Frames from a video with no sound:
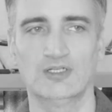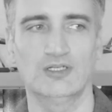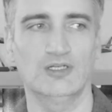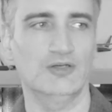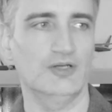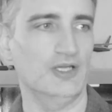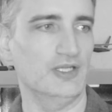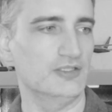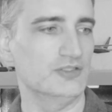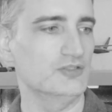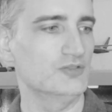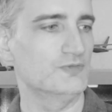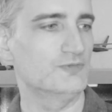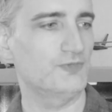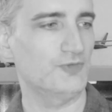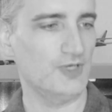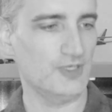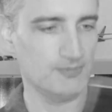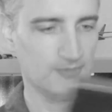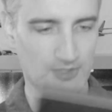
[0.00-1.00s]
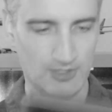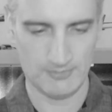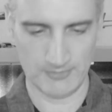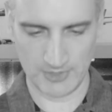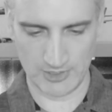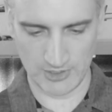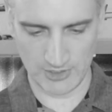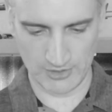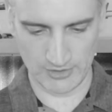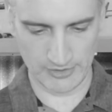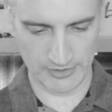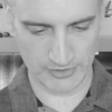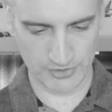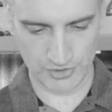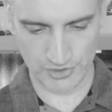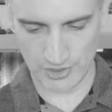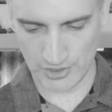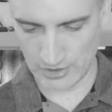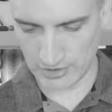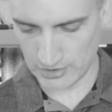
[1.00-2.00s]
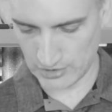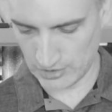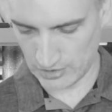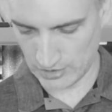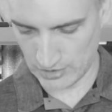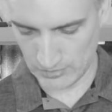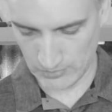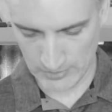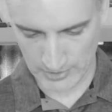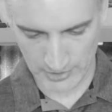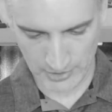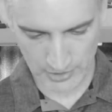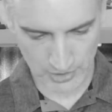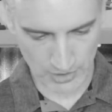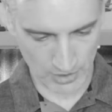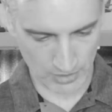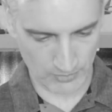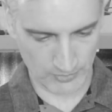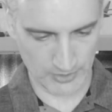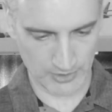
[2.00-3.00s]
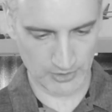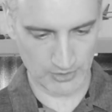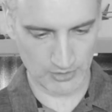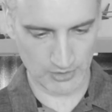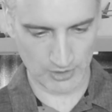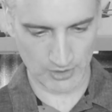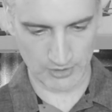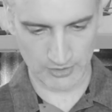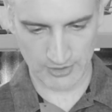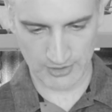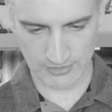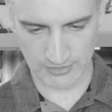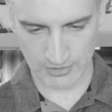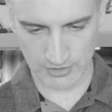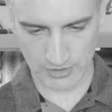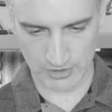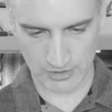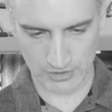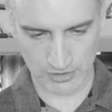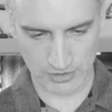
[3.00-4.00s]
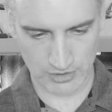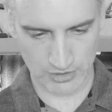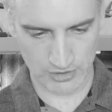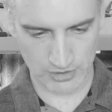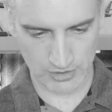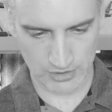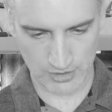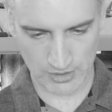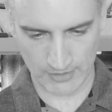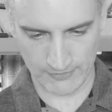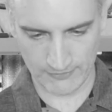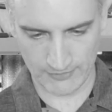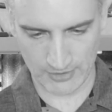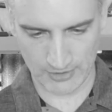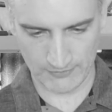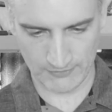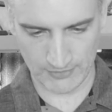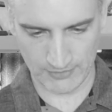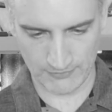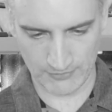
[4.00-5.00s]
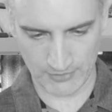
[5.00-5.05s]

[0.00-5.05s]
All right, new frame coming in. Let's check. Where are you going? Destination is FF.